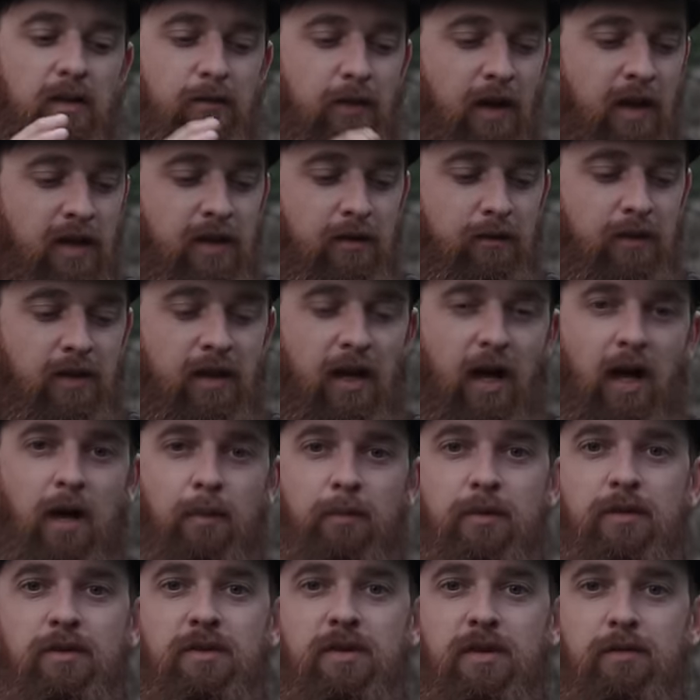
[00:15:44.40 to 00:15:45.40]
if anything
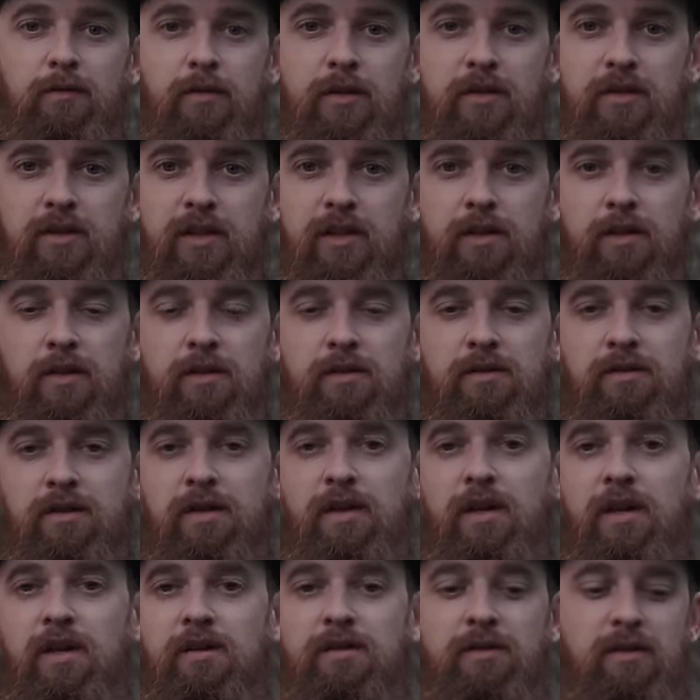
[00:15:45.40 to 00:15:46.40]
happened, if you did lose
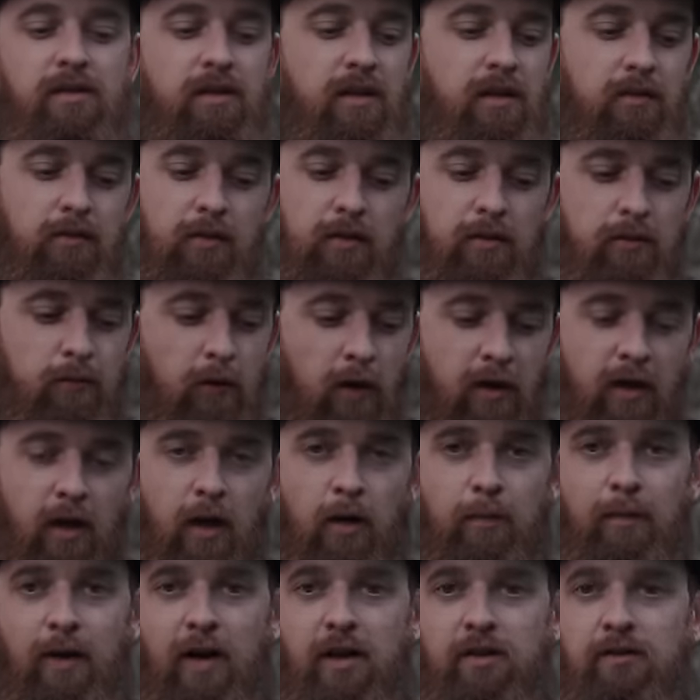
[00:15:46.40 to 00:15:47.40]
connection, if you run
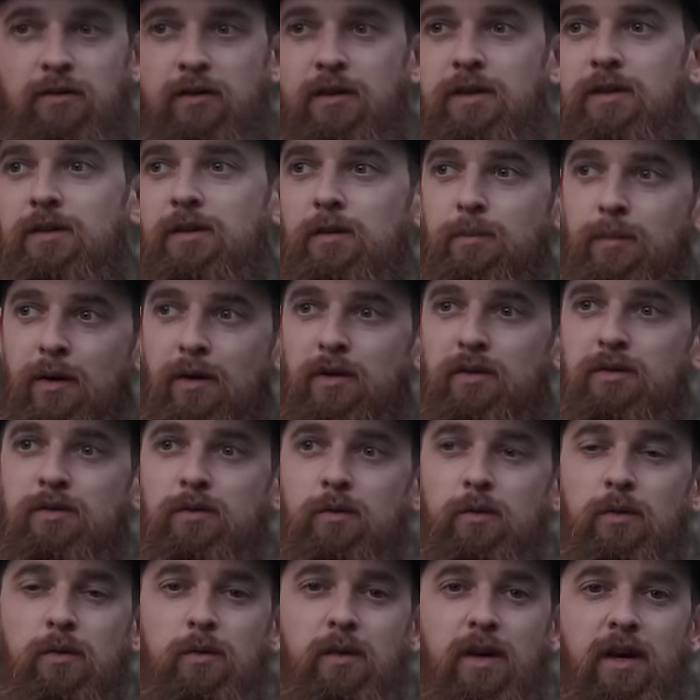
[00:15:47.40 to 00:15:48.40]
out of battery and your boat's
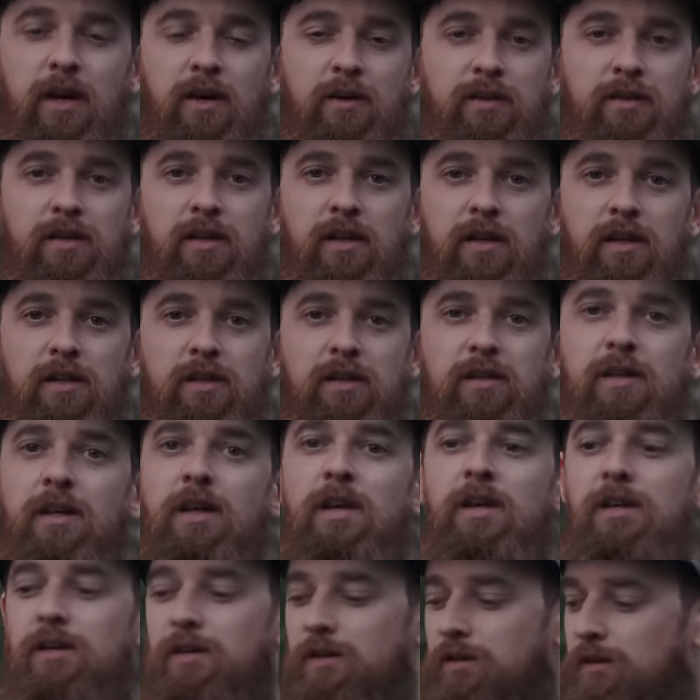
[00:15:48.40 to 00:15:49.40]
all the way out in the lake,
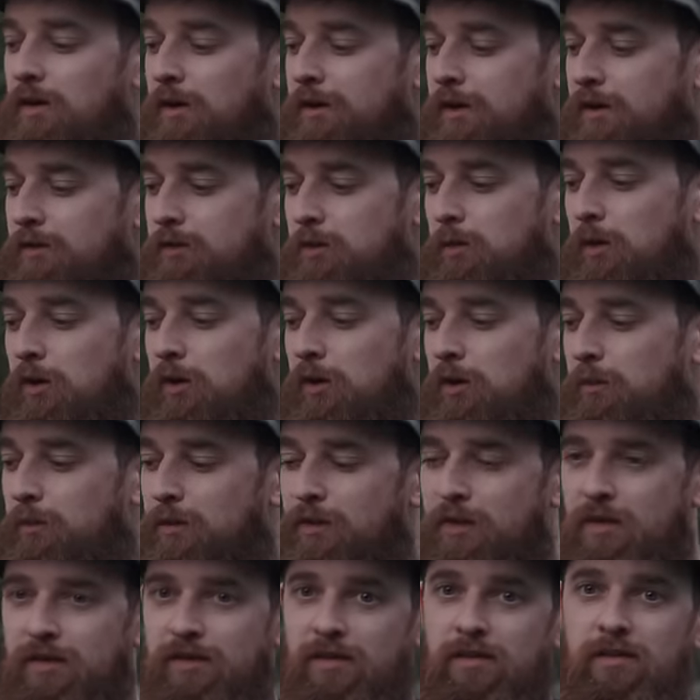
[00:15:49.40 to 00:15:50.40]
you don't have to worry,
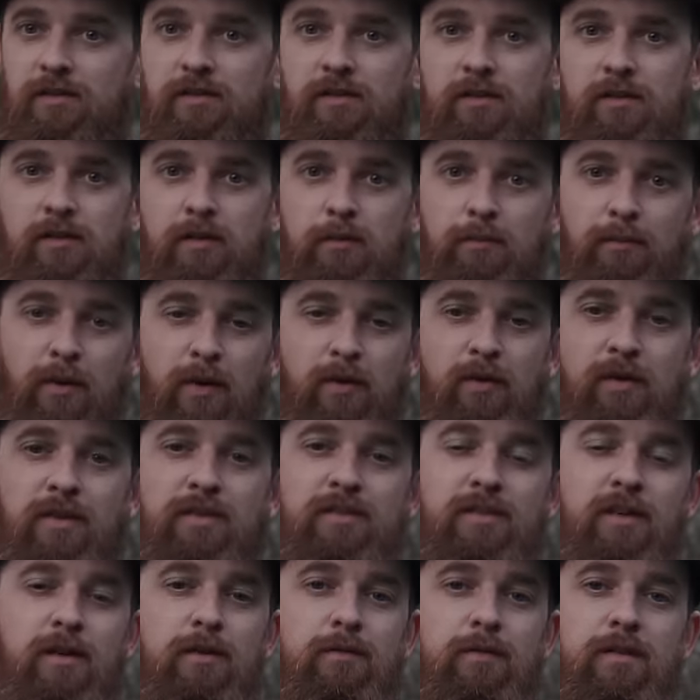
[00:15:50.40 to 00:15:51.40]
because as long as the boat
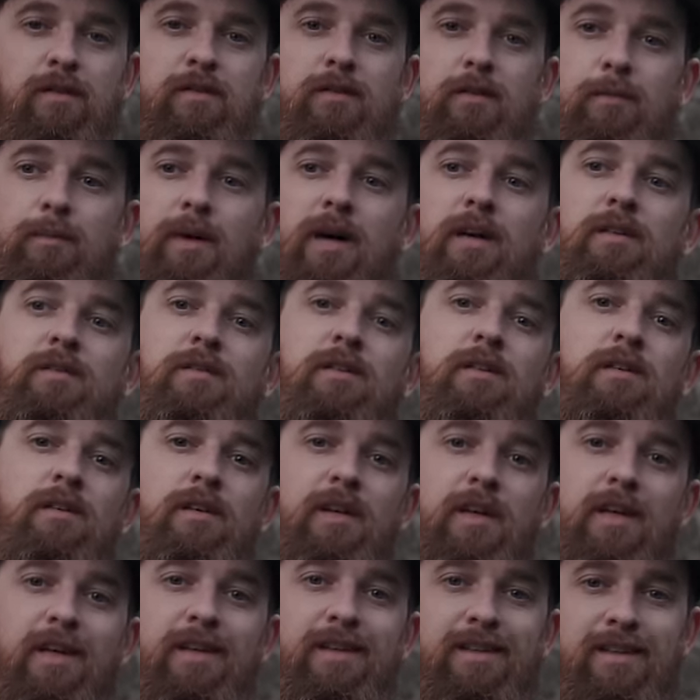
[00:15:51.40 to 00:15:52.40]
itself has got battery,
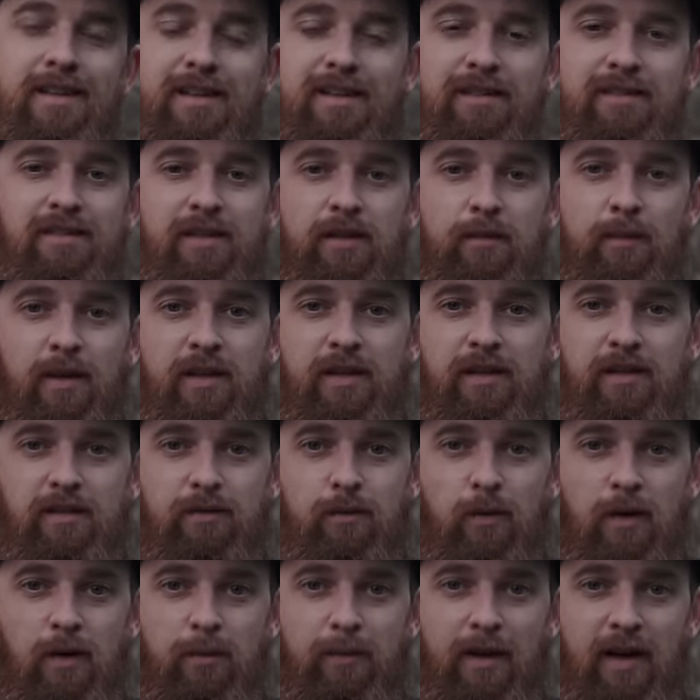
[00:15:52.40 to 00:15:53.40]
then it's going to make
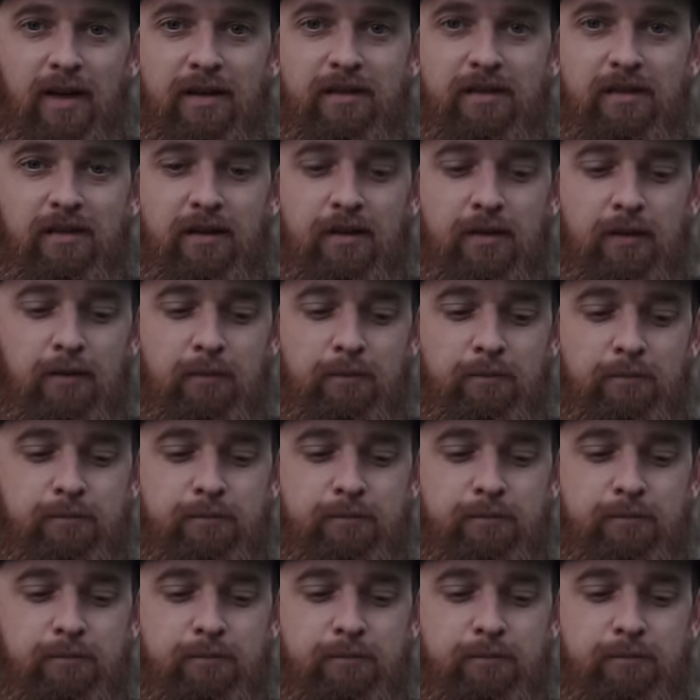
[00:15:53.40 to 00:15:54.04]
its way back to you.